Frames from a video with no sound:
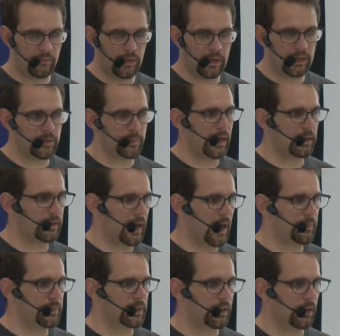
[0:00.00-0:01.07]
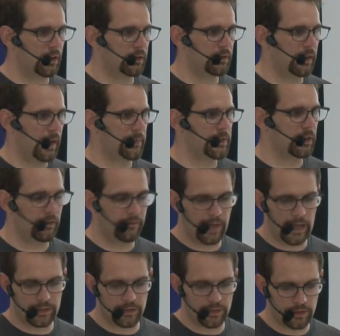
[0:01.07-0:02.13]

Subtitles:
expect epsilon, the epsilon vector,